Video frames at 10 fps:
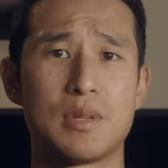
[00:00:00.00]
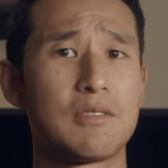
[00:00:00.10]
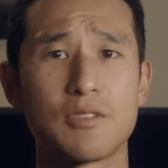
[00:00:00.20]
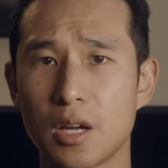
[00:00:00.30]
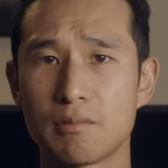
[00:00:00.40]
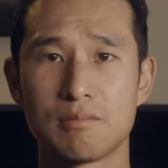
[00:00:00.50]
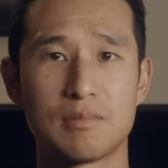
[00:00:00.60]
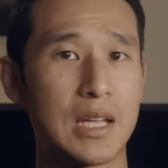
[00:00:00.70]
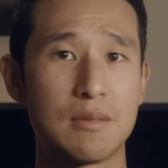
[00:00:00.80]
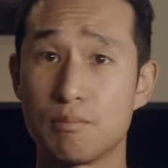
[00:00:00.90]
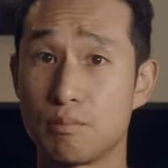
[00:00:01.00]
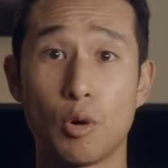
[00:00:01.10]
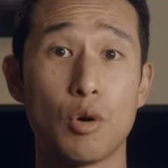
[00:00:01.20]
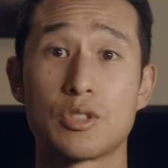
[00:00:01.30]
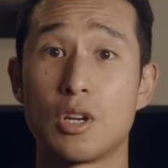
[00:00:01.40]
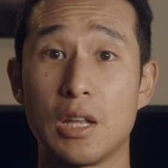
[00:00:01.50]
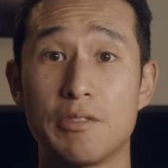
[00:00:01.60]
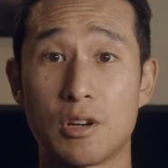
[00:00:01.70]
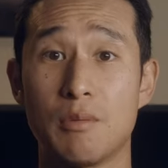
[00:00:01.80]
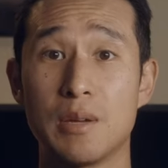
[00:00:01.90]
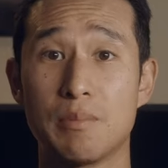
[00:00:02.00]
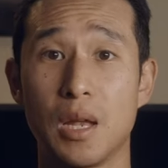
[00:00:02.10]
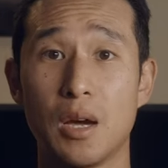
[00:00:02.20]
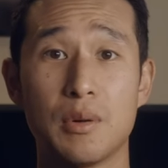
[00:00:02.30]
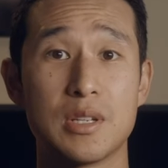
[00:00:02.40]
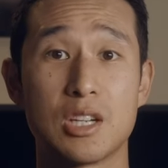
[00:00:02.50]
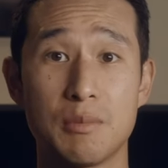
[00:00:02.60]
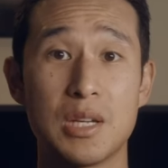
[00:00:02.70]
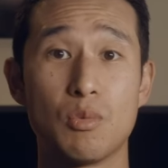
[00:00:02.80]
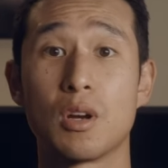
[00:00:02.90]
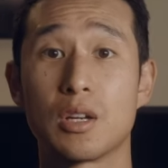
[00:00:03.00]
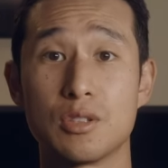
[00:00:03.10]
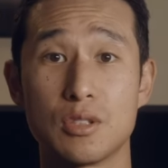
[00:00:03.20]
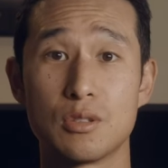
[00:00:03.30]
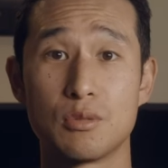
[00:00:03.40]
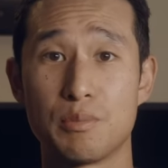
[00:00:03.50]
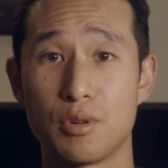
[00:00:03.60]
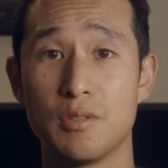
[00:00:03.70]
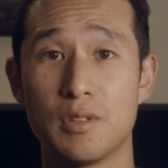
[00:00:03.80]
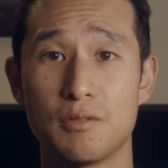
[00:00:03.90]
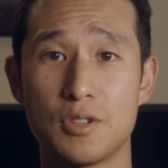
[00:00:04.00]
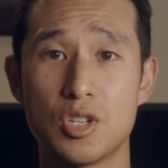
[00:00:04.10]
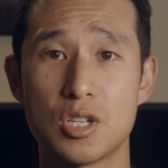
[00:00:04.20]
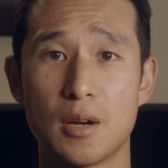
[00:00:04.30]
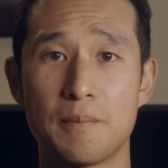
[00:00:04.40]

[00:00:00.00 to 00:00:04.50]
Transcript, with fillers: But if not, then also leave a comment below and tell me what I can do to improve in the future.